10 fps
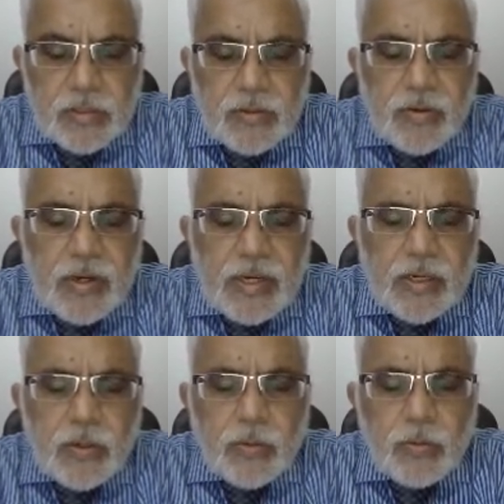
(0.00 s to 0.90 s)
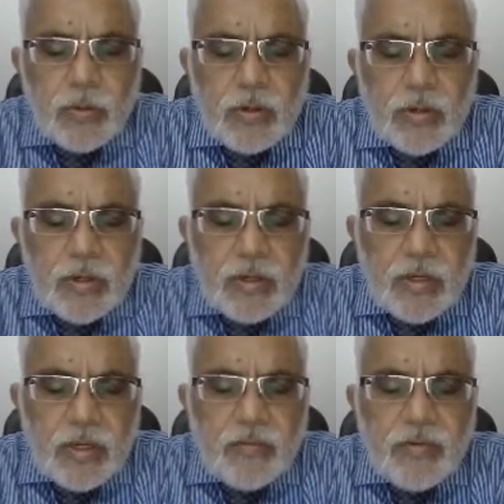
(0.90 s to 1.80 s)
related to
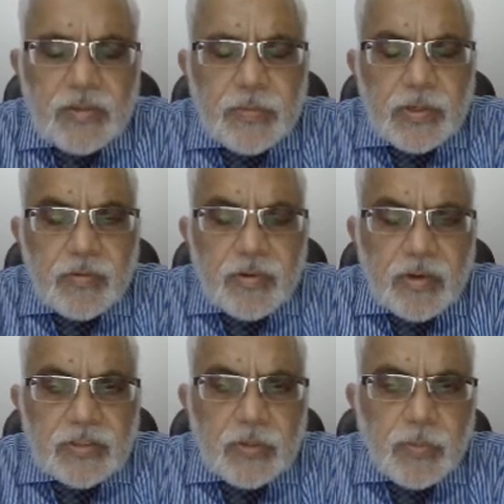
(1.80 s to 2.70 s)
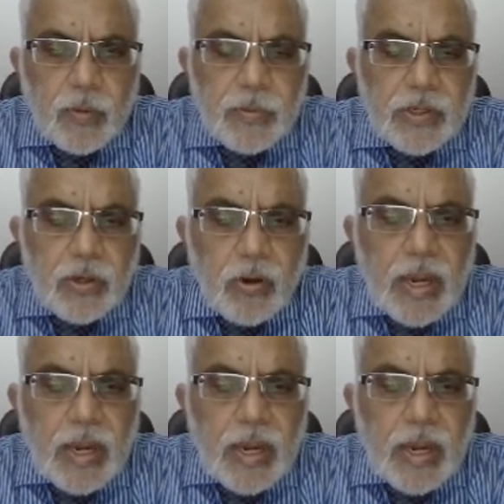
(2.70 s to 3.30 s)
infringement of intellectual property or